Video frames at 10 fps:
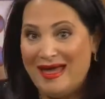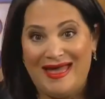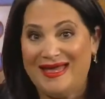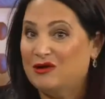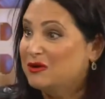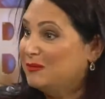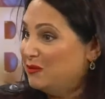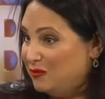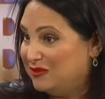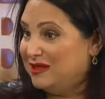It could be
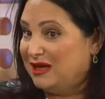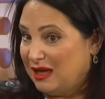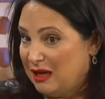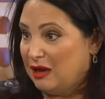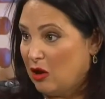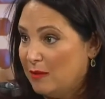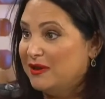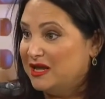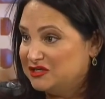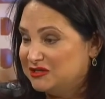really a
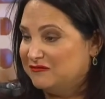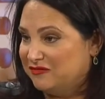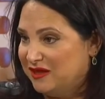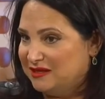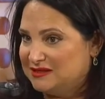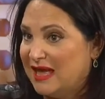combination of things.